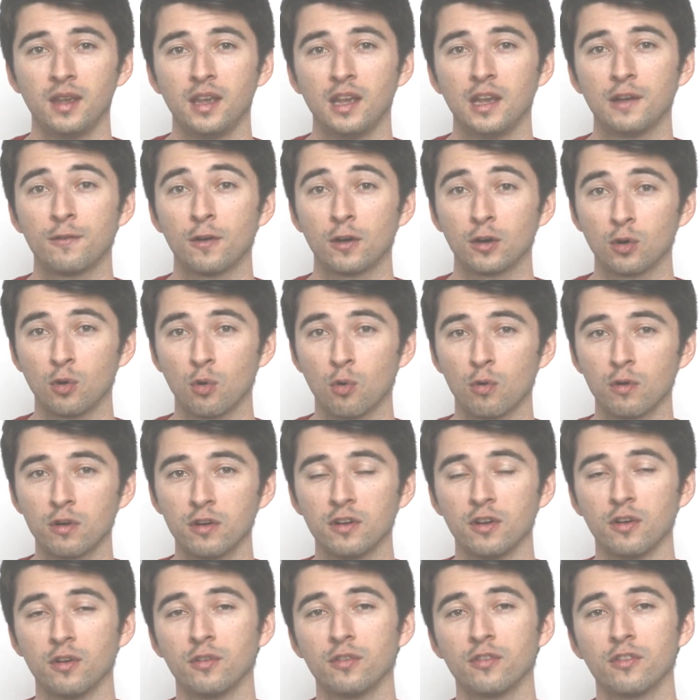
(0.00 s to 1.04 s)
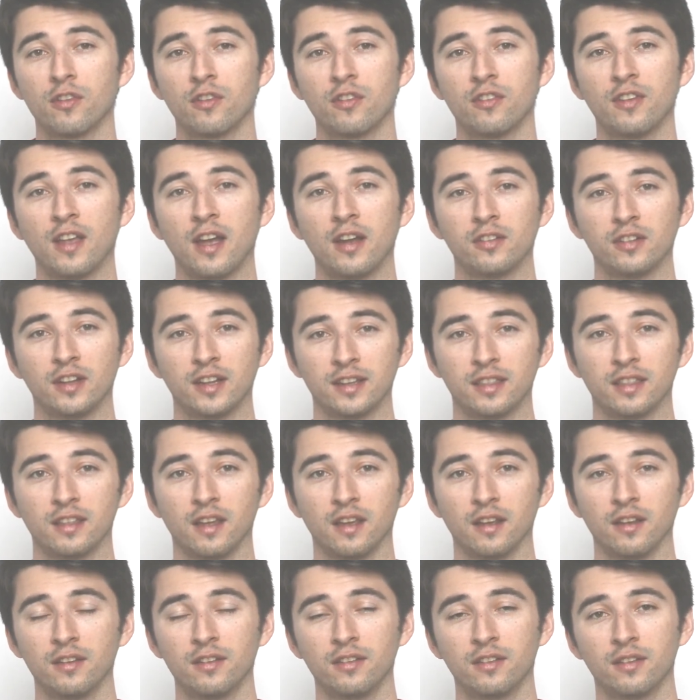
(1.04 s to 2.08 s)
If our quarter notes sound like
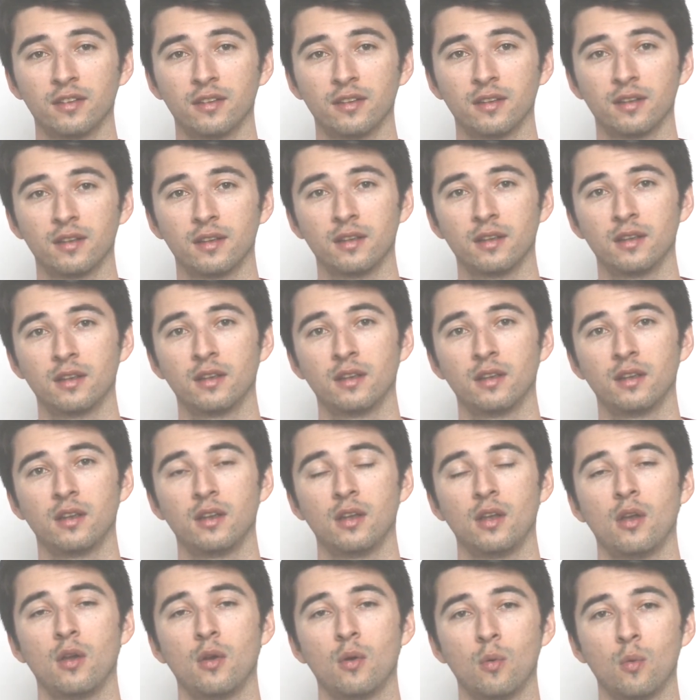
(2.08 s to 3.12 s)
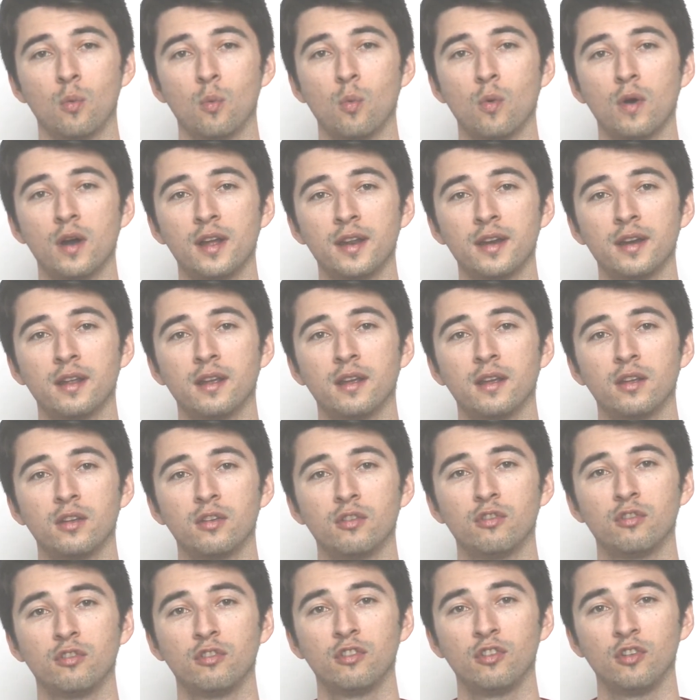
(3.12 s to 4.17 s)
this, 1,
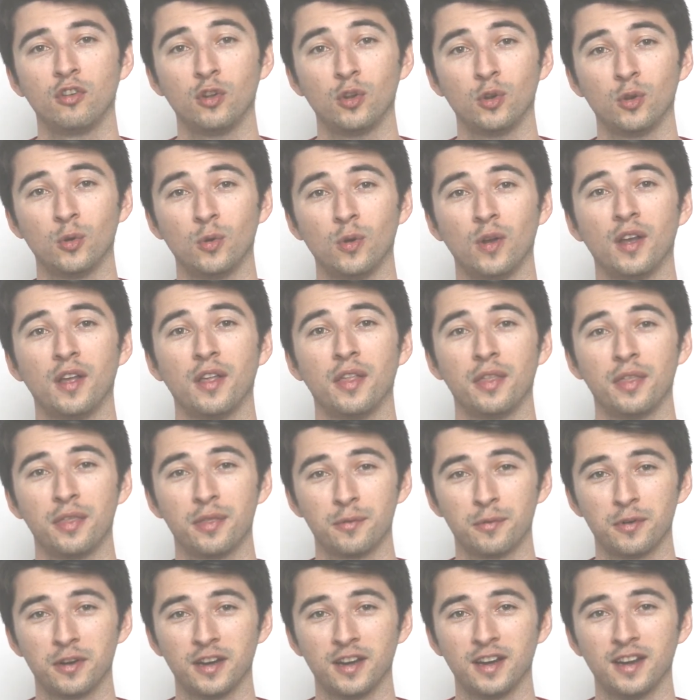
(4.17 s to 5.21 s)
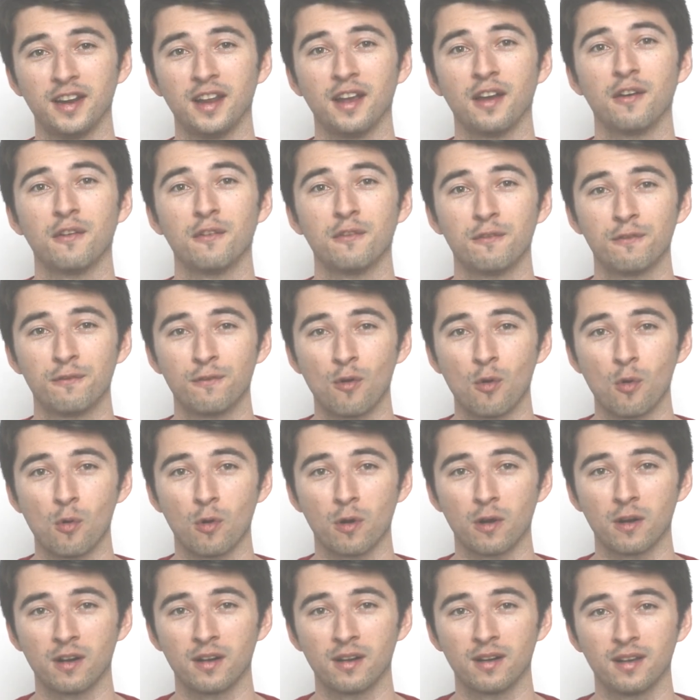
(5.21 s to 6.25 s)
2, 3,
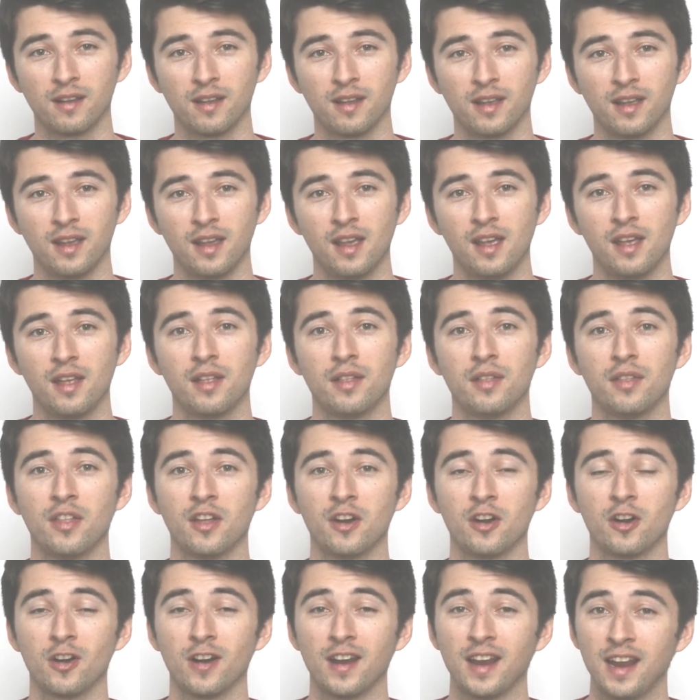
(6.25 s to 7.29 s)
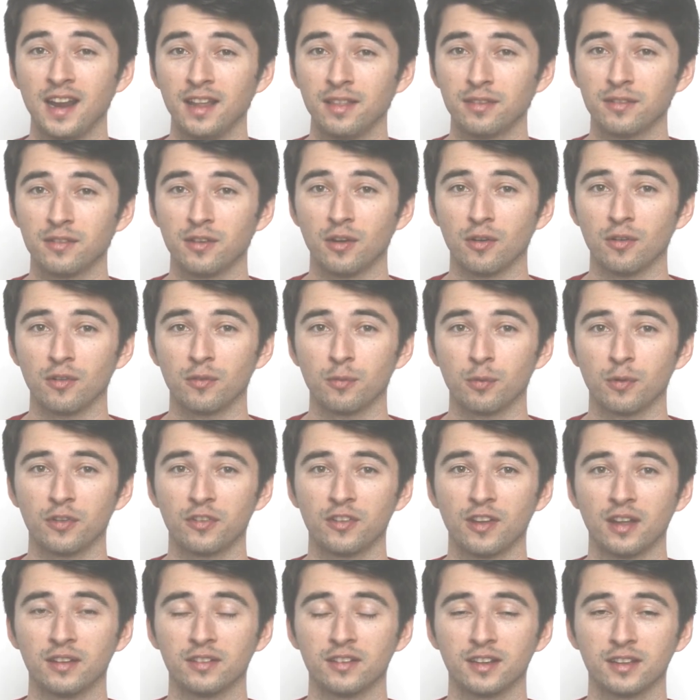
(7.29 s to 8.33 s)
4, then our eighth notes will
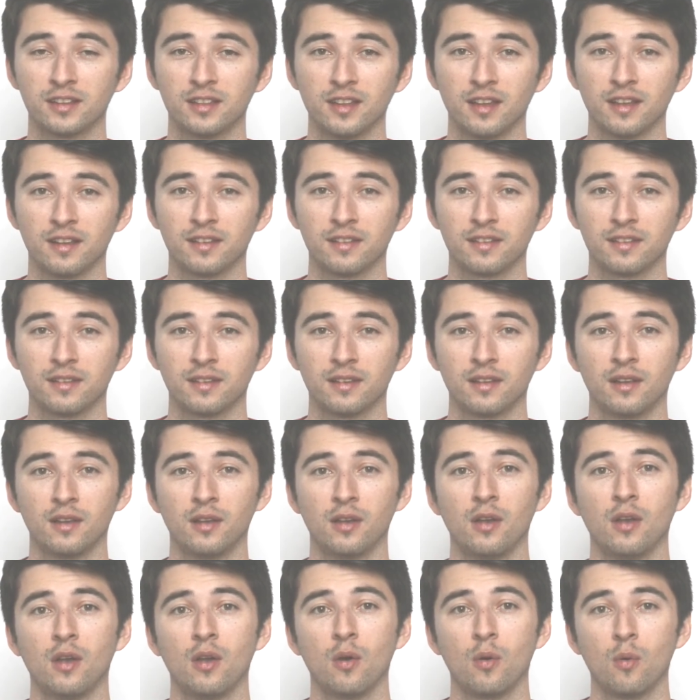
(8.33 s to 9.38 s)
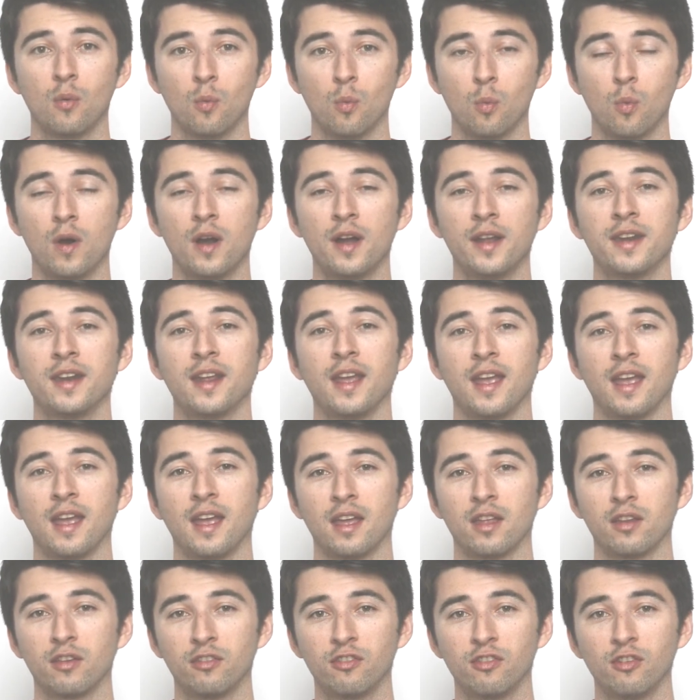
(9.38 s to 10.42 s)
sound like this, 1
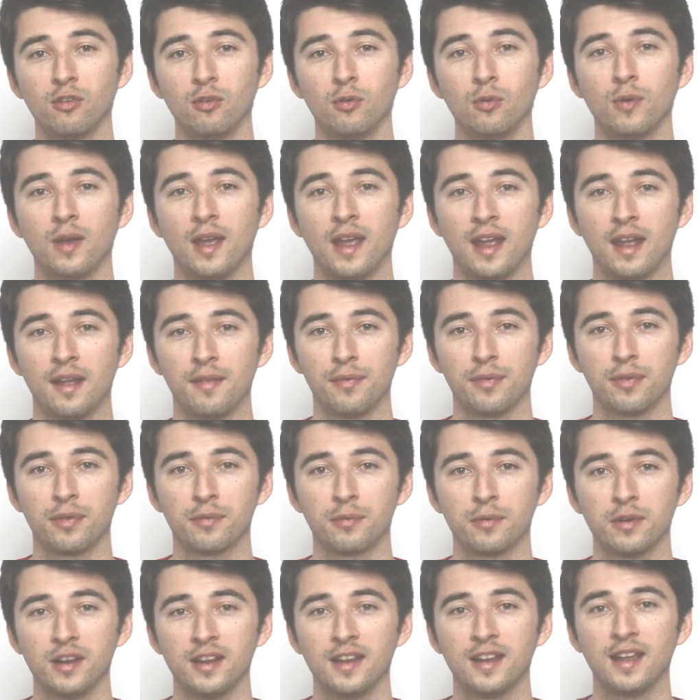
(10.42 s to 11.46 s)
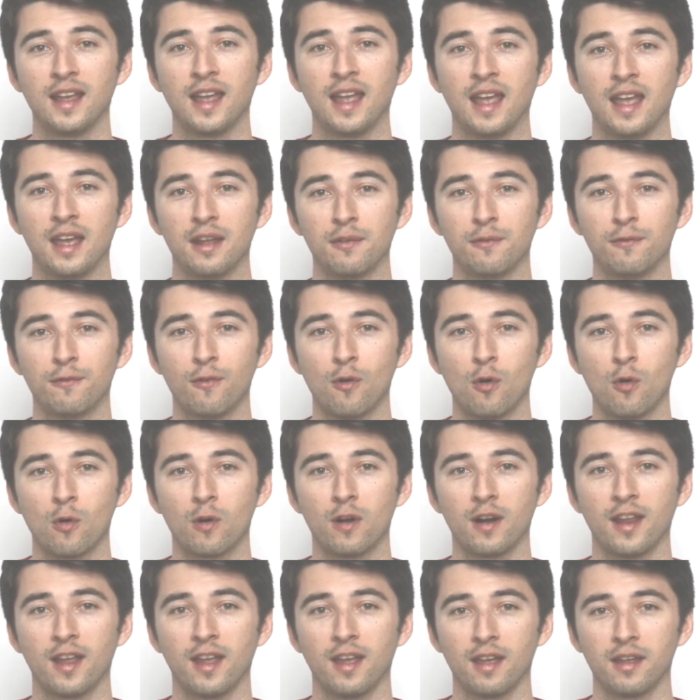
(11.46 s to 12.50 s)
and 2 and 3 and
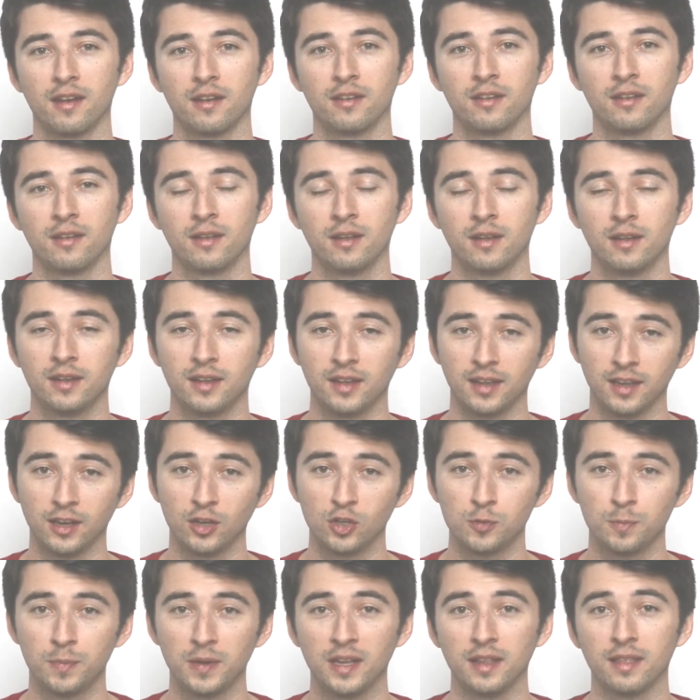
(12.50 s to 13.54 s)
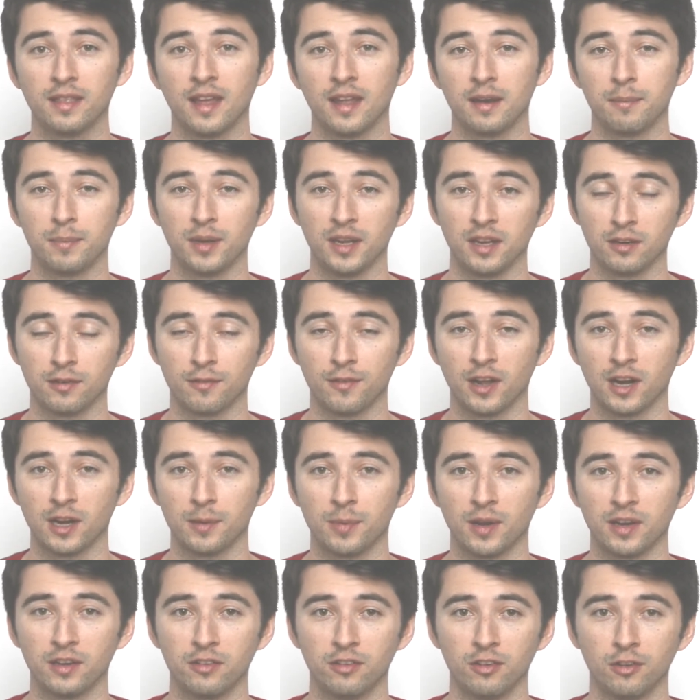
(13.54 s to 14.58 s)
4 and, each beat then being divided
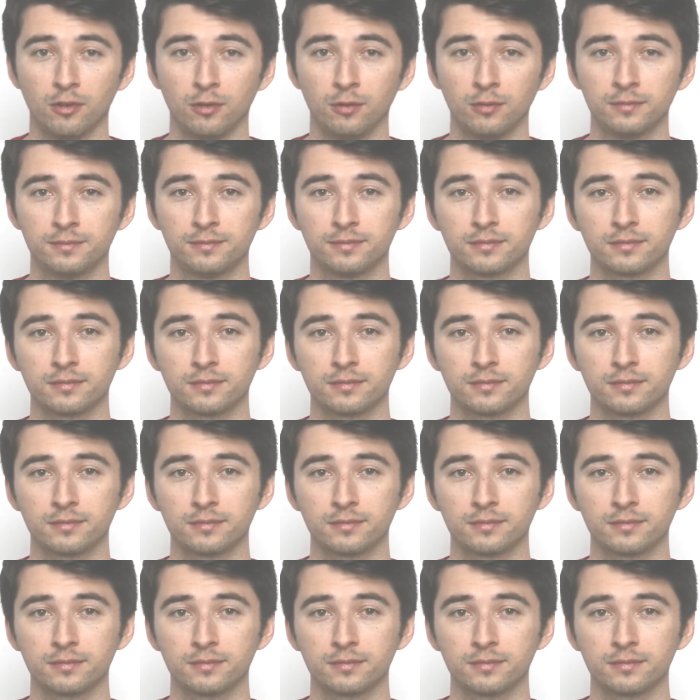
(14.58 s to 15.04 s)
by 2.